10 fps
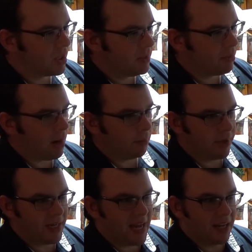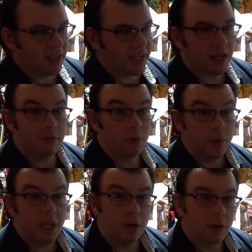Probably not like every
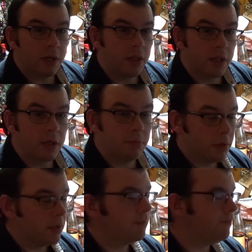week or anything, but